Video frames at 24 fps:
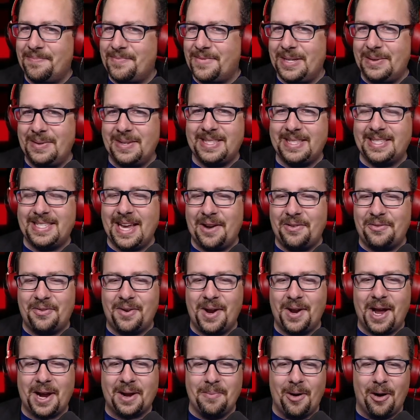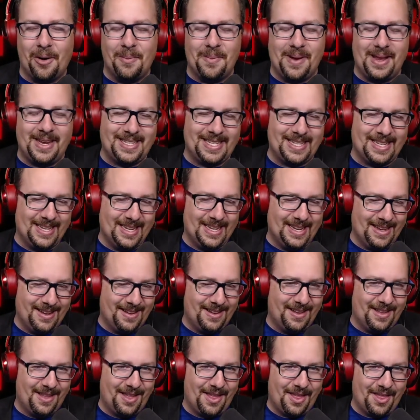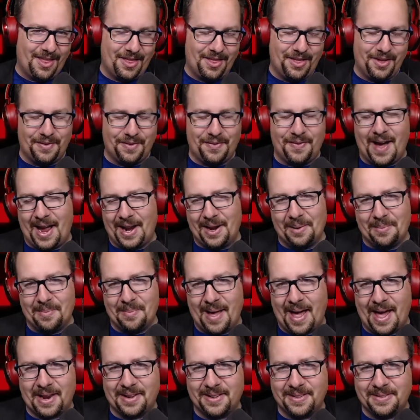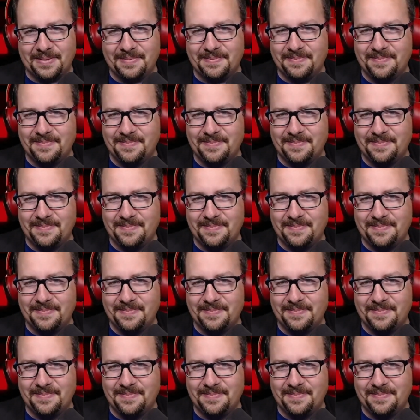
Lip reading: to its soundtrack moment, the final battle.